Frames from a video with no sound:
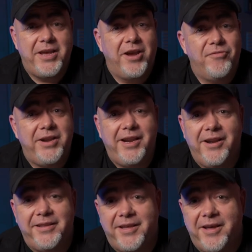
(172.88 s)
me, I really
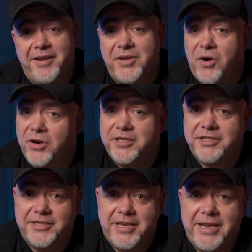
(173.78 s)
like the kind of the orange
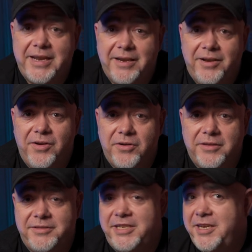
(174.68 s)
and teal
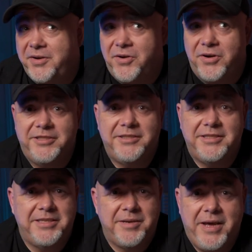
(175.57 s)
look, teal and orange,
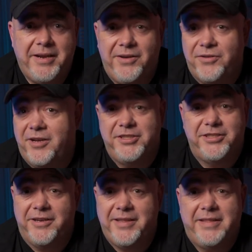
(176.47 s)
it's a cinematic look. I
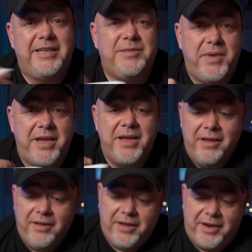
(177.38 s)
just like that, that's me.
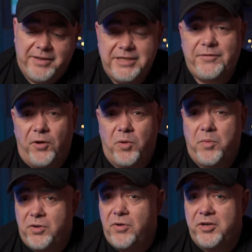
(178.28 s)
And in this photo,
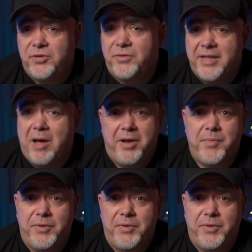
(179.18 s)
we're gonna do it that way,